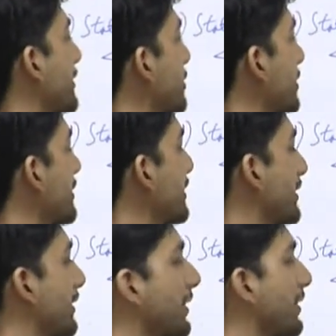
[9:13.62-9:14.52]

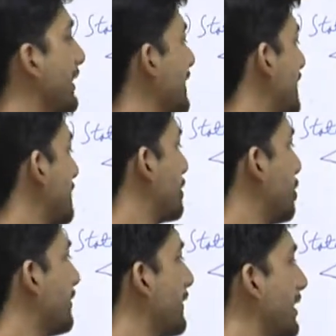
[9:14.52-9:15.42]
structures. These can be
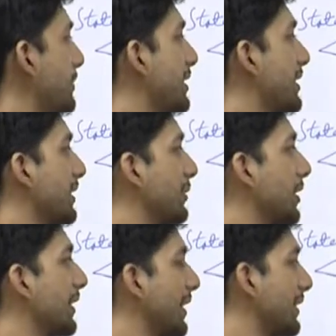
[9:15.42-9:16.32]
normal variables. Here you
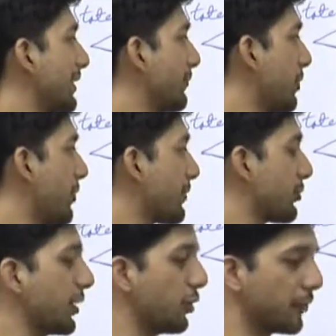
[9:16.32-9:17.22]
can take it in the form of
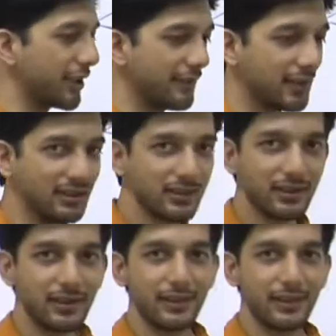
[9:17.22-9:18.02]
string or whatever,